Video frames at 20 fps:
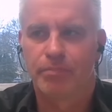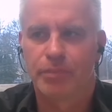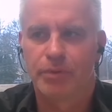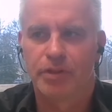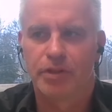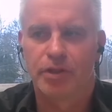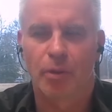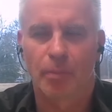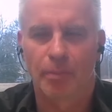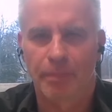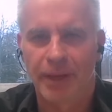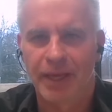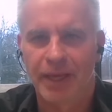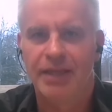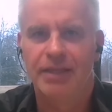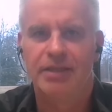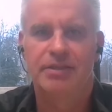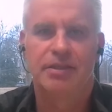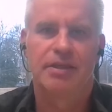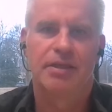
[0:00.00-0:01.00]

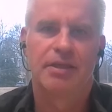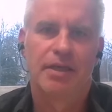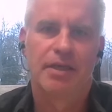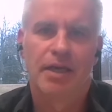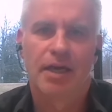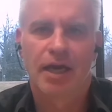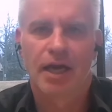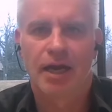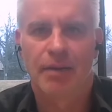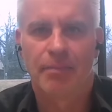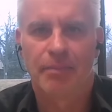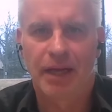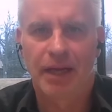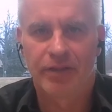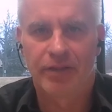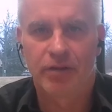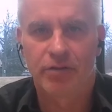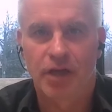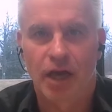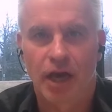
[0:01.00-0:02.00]
compete
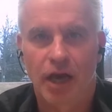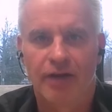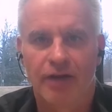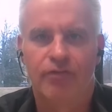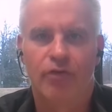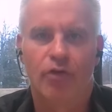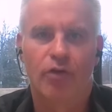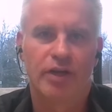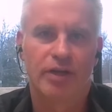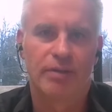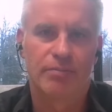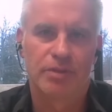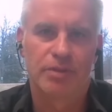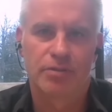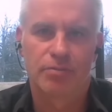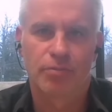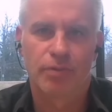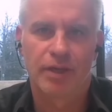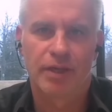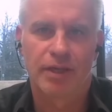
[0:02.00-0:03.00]
at those high
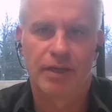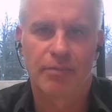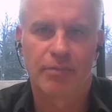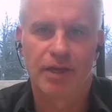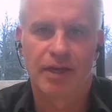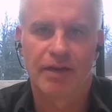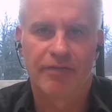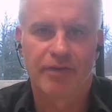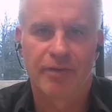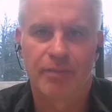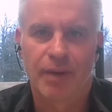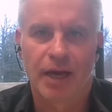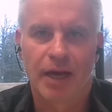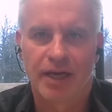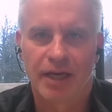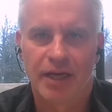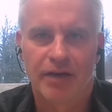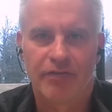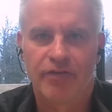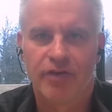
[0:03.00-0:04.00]
volumes with
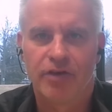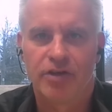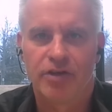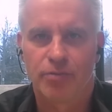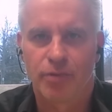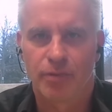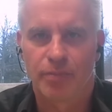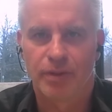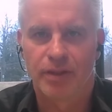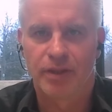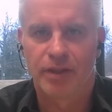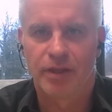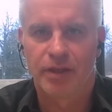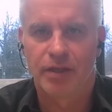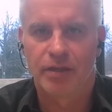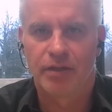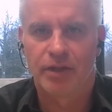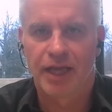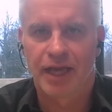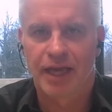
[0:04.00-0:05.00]
lithium-ion in the future would be
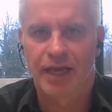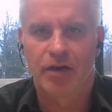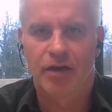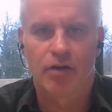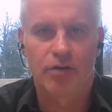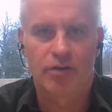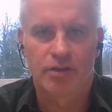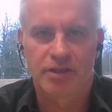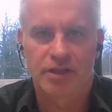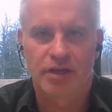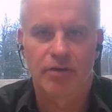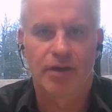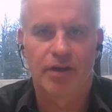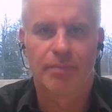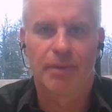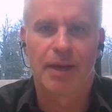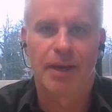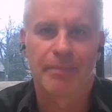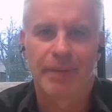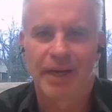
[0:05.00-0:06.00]
the analog
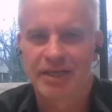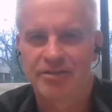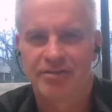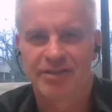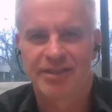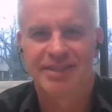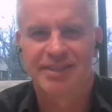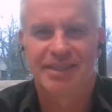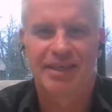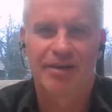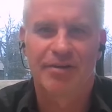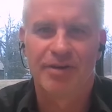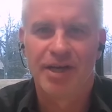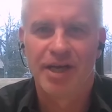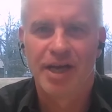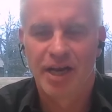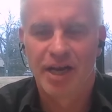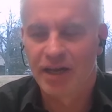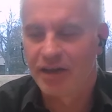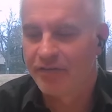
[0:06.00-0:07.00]
sodium-ion batteries. So
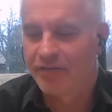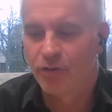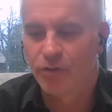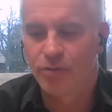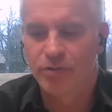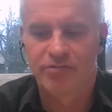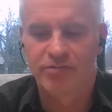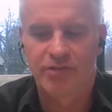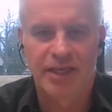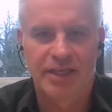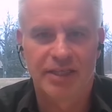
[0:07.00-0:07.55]
looking forward really